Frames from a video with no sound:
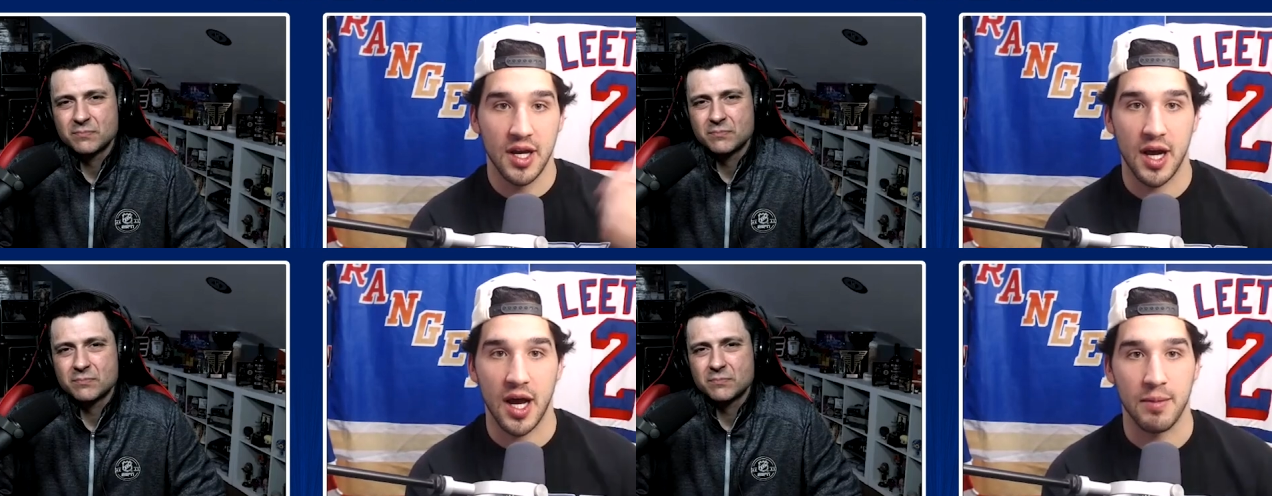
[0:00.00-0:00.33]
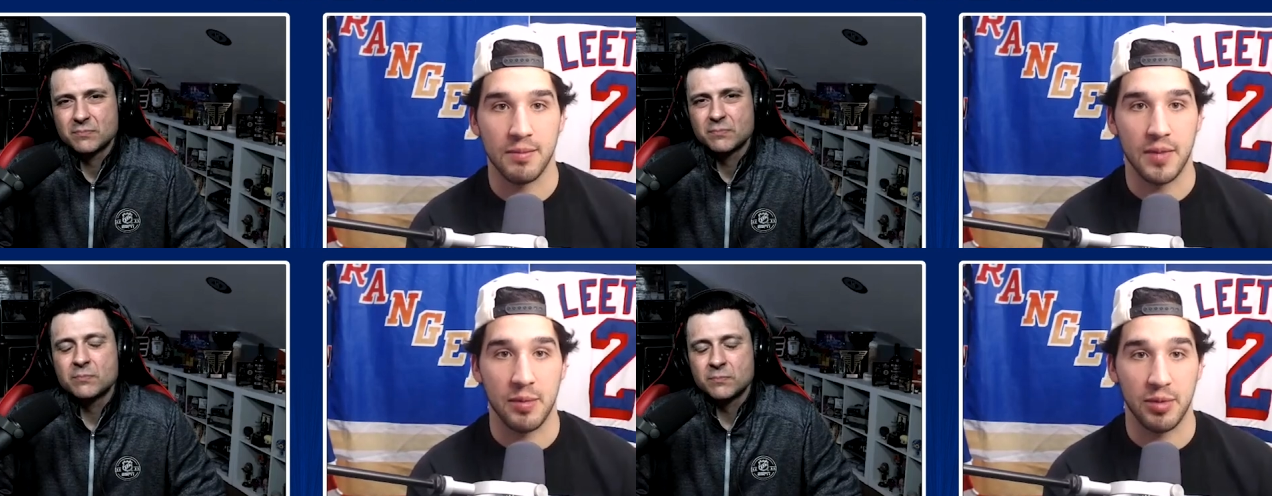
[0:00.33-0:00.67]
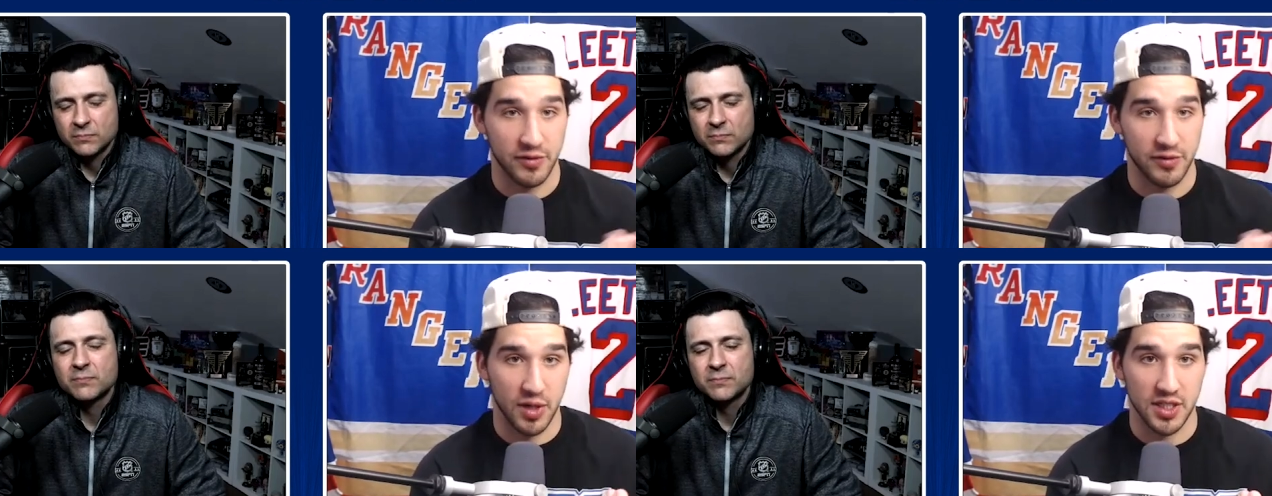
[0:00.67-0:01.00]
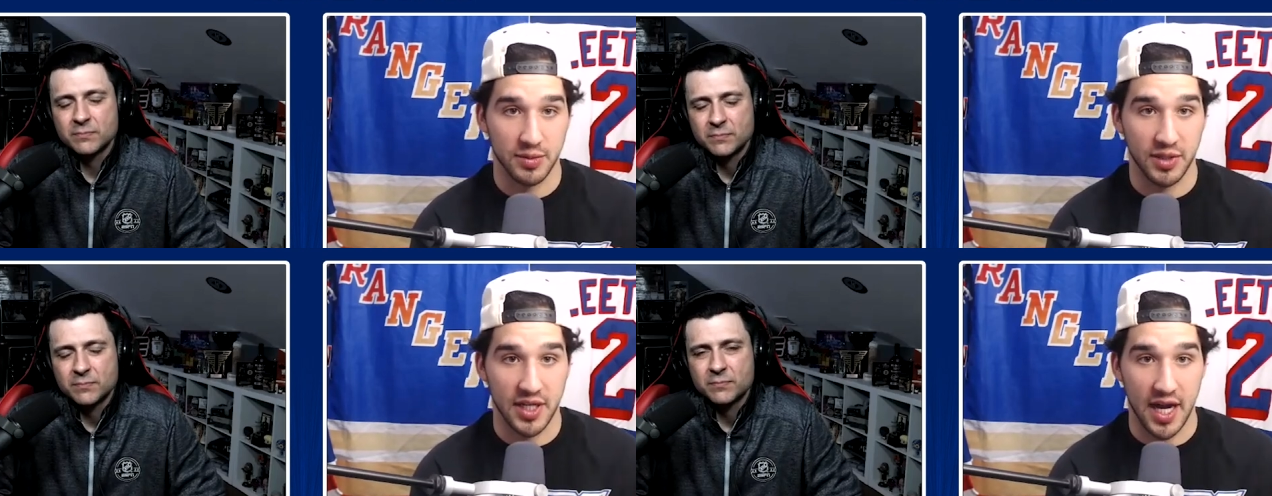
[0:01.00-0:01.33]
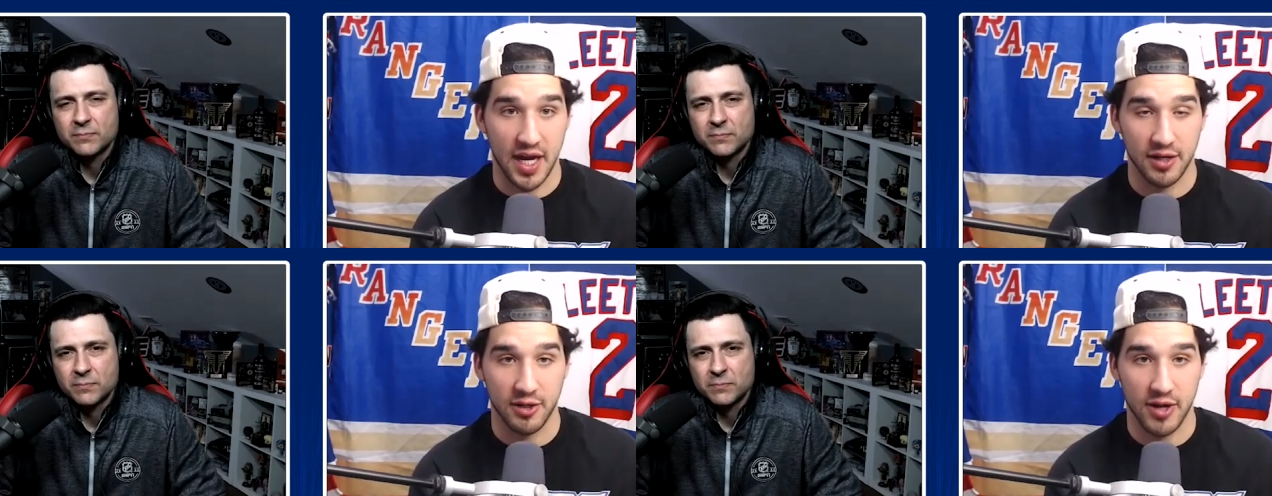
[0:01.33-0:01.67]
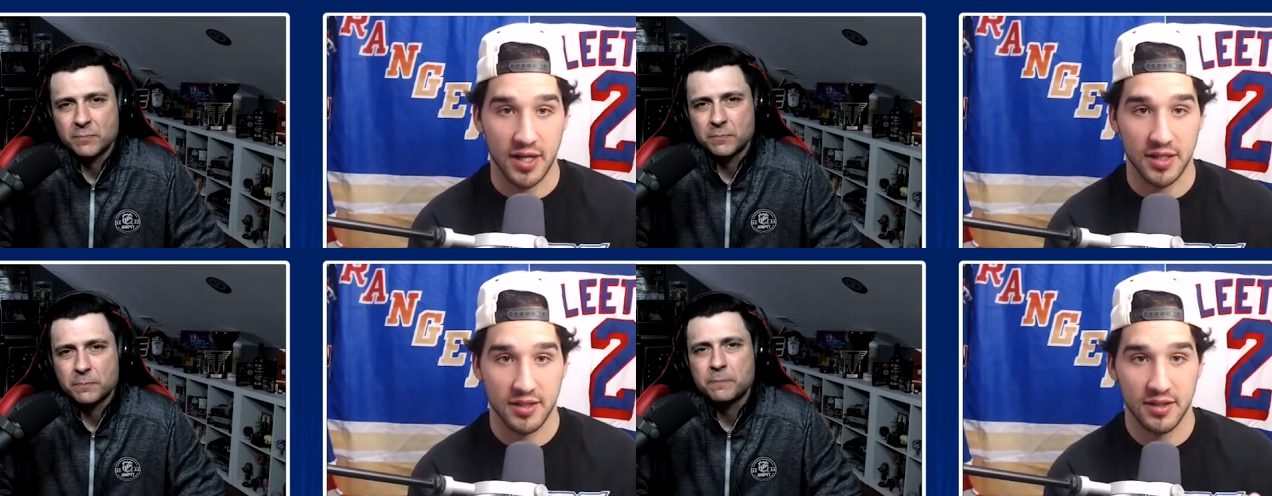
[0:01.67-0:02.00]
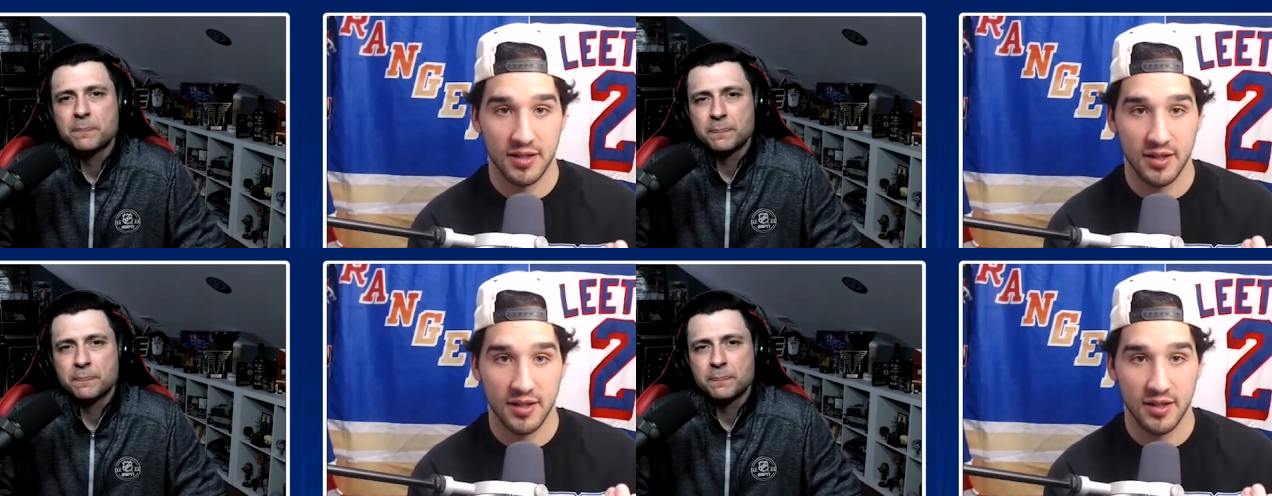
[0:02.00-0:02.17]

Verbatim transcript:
Speaker 1: Um, mm-hmm. I believe you're Muslim Canadian, correct?